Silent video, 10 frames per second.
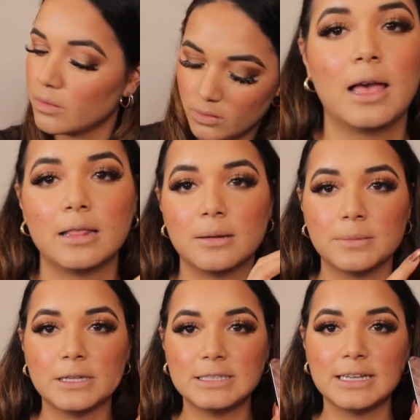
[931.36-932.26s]
And then I'm
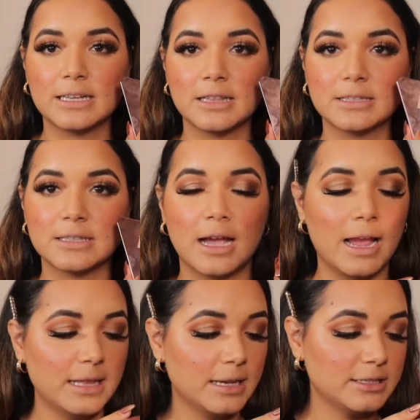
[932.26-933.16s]
going to take this
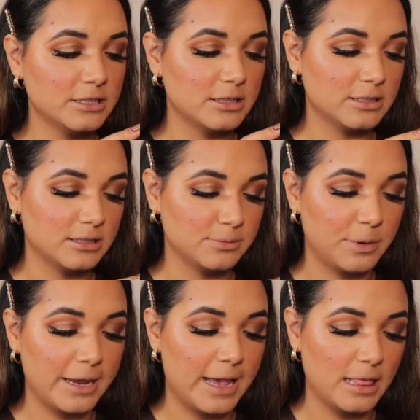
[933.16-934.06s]
highlighter. This is
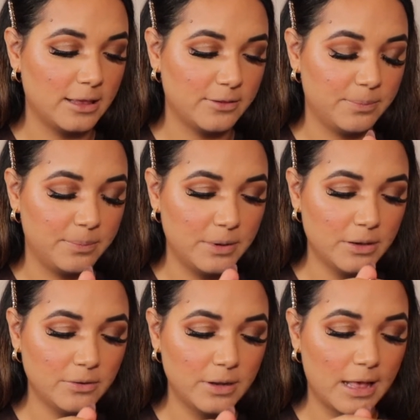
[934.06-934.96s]
by LYS
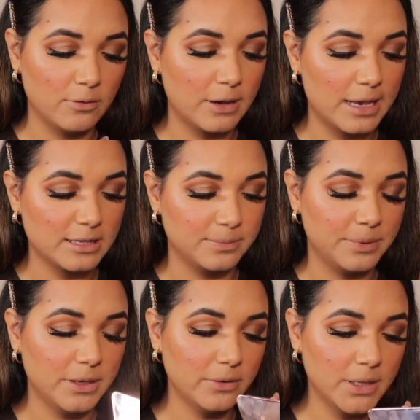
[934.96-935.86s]

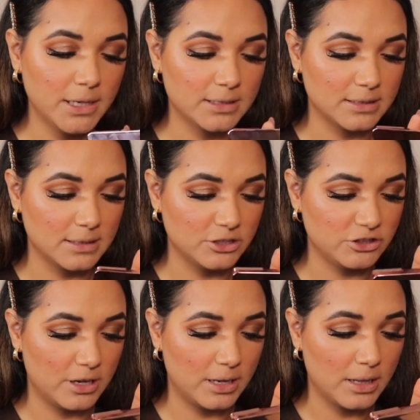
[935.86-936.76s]
Beauty. It's in the
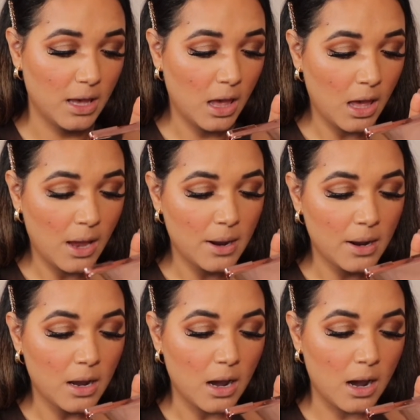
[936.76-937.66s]
shade
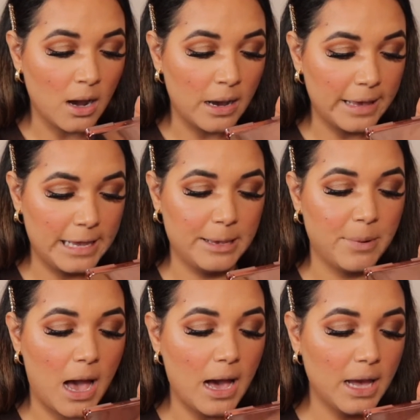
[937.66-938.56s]
Aim
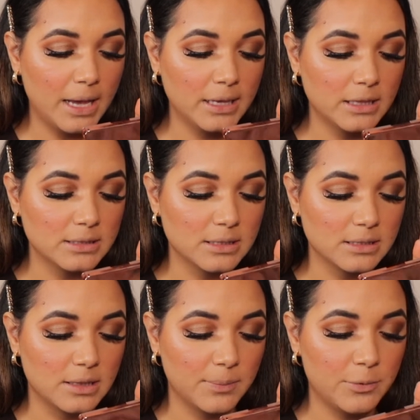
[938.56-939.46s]
High. This is
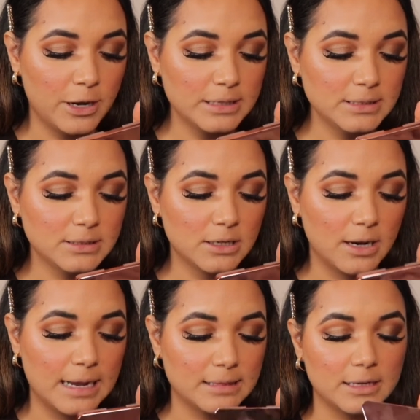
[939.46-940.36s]
the pressed
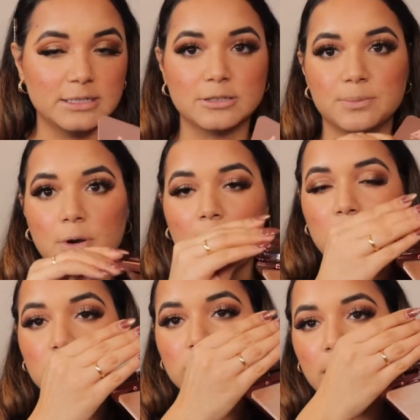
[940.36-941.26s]
highlighter
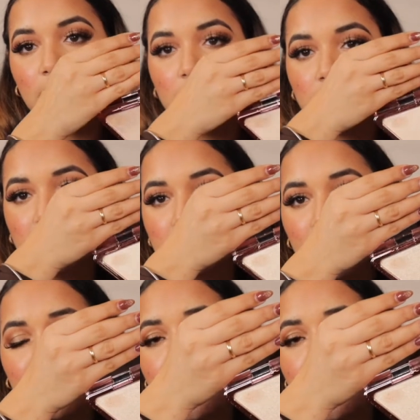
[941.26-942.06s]
powder, and these are